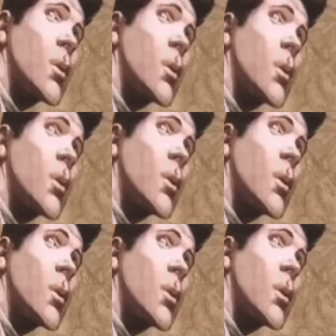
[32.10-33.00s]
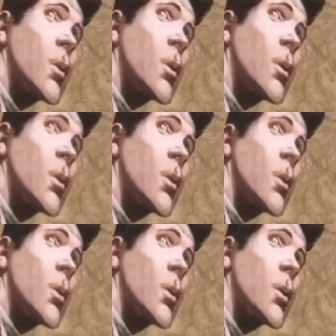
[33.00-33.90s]

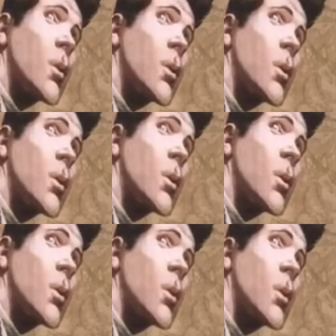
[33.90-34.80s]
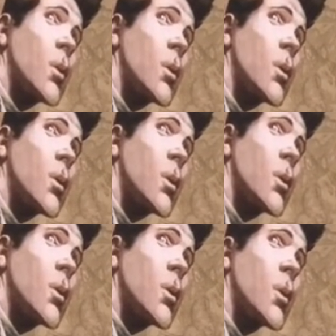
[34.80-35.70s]

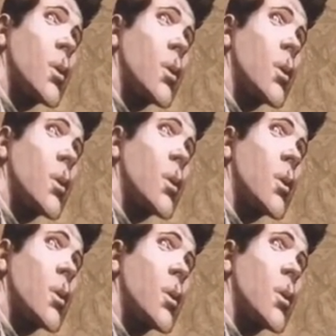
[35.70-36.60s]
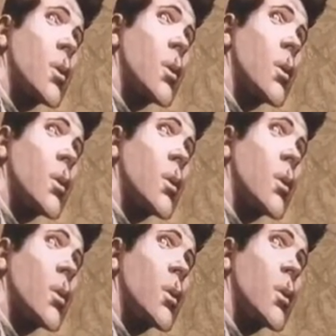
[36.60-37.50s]

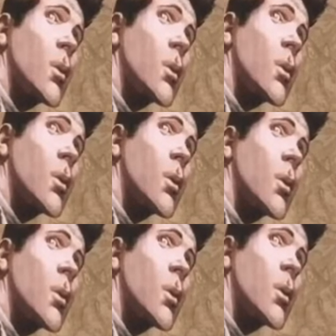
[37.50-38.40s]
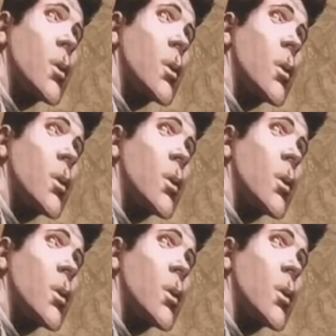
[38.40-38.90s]
(not speaking)